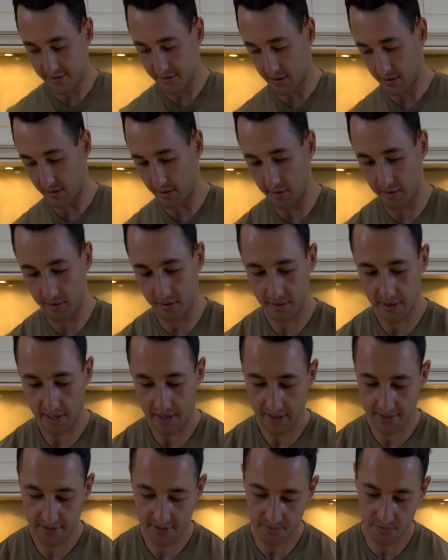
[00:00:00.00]
So
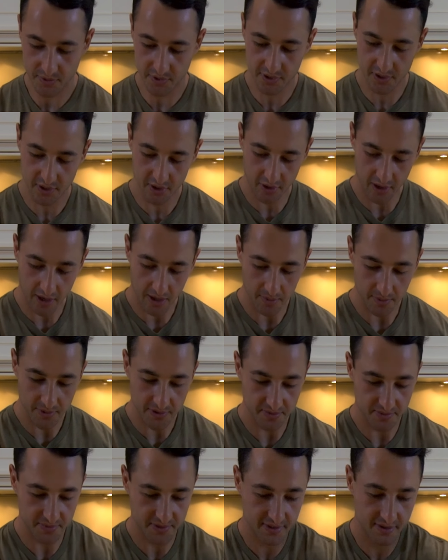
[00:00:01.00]
next I'm just going to grab
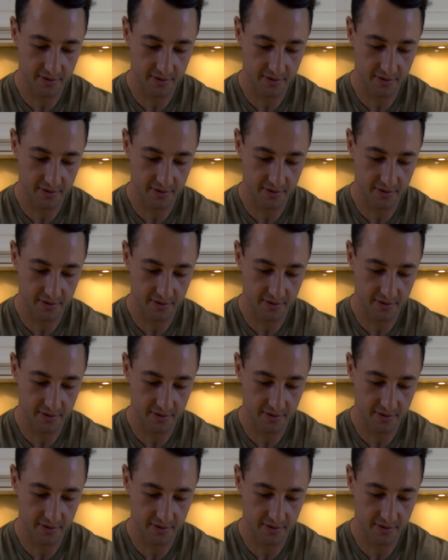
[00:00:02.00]
some